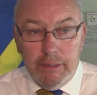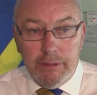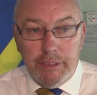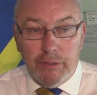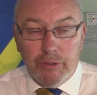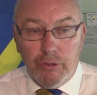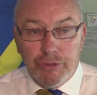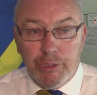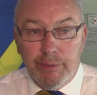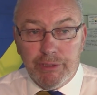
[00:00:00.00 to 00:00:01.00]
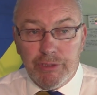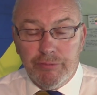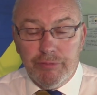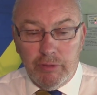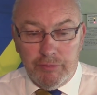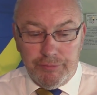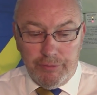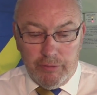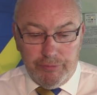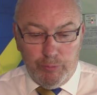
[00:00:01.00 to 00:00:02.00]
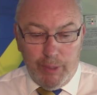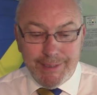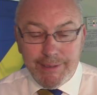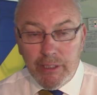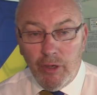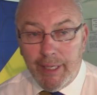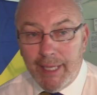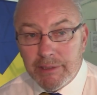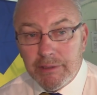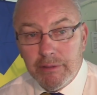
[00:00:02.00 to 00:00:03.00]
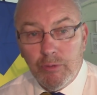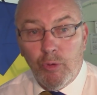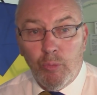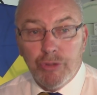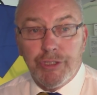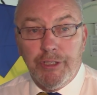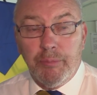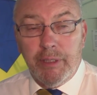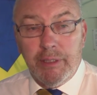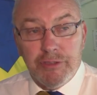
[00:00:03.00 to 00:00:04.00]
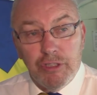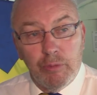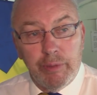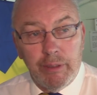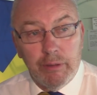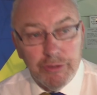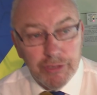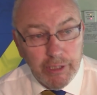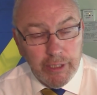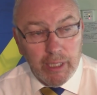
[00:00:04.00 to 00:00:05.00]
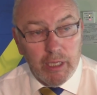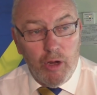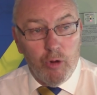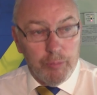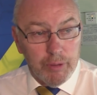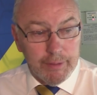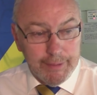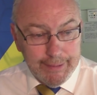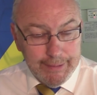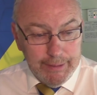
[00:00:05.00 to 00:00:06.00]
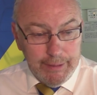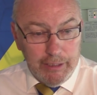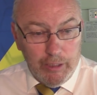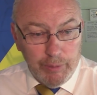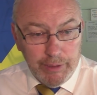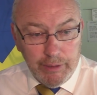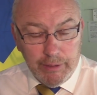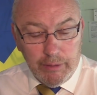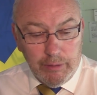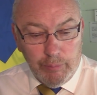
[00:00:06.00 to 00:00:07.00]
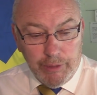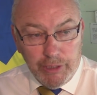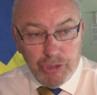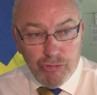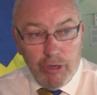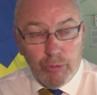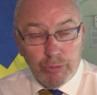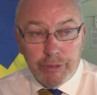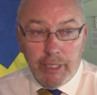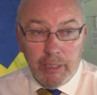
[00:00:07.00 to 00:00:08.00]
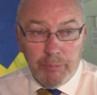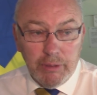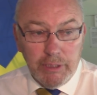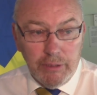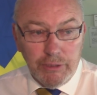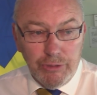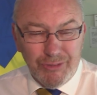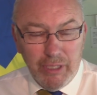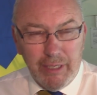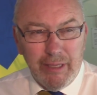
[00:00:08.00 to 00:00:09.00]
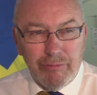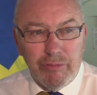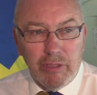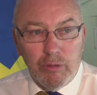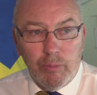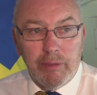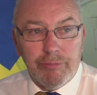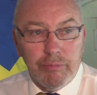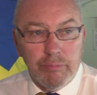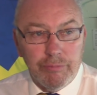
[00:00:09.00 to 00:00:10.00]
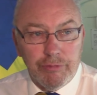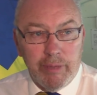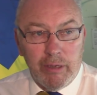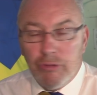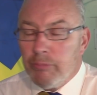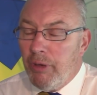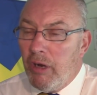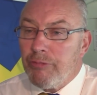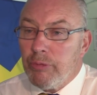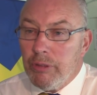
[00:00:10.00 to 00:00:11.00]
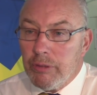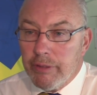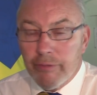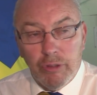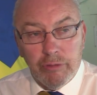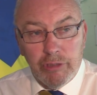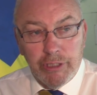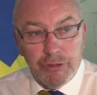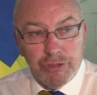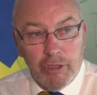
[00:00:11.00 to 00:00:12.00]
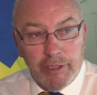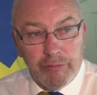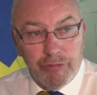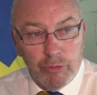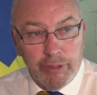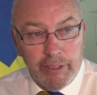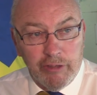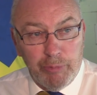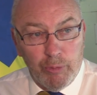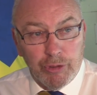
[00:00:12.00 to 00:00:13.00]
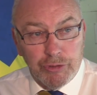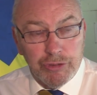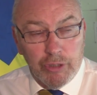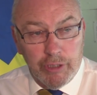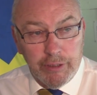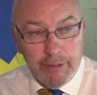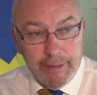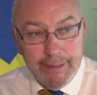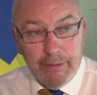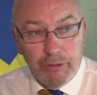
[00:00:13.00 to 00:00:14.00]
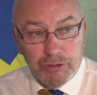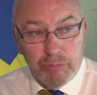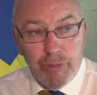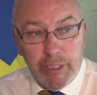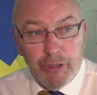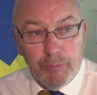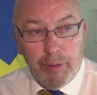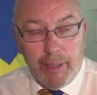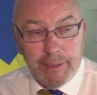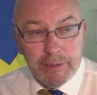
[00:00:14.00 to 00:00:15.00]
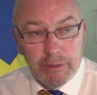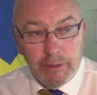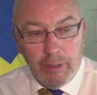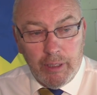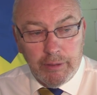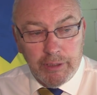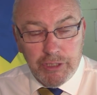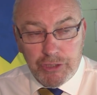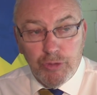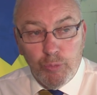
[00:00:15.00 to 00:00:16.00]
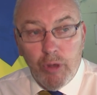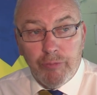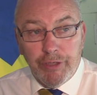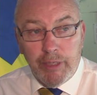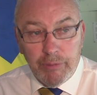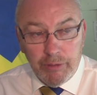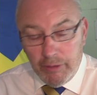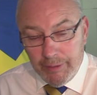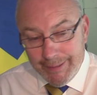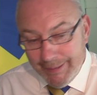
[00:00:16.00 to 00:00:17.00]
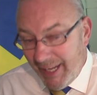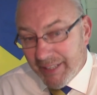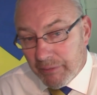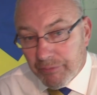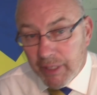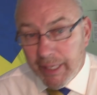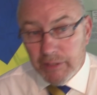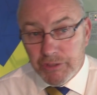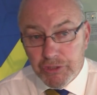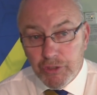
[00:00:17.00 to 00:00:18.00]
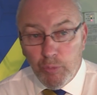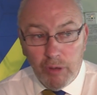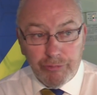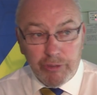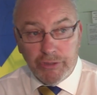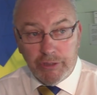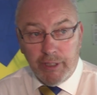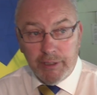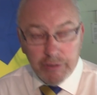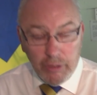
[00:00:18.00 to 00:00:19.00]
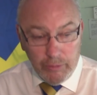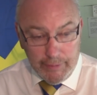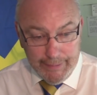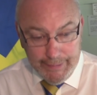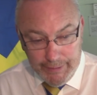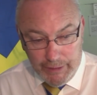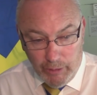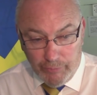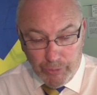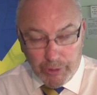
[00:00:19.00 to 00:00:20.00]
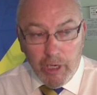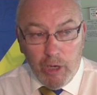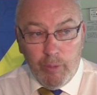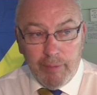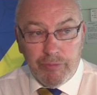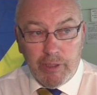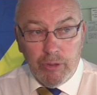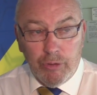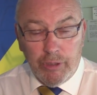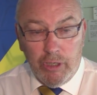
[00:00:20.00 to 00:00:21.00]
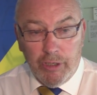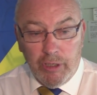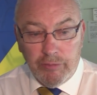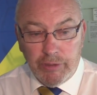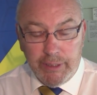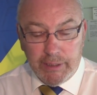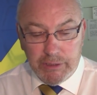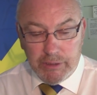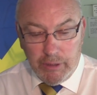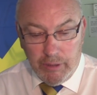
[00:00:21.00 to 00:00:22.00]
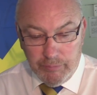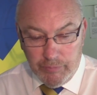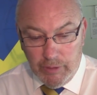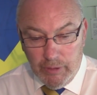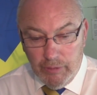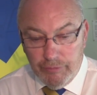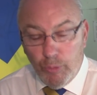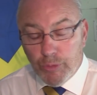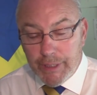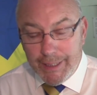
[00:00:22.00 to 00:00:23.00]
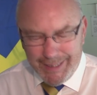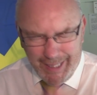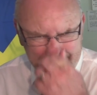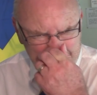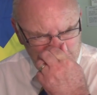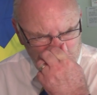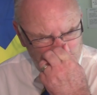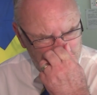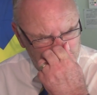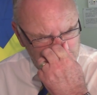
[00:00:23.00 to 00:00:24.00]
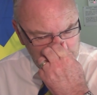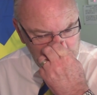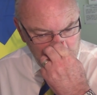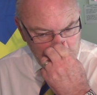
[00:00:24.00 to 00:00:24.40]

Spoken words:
you know, the consequence of Wednesday night was going to be until we conceded that goal. But you know, we did struggle today. But you know, let's not take everything away from how good Bath were. Got a really good side, I feel there. They've built a good side. Got some really good players, and the system worked for them. And I didn't think our system worked for us today. So you know, I've got to go away and think long and hard over the next 14 days what we've got to do,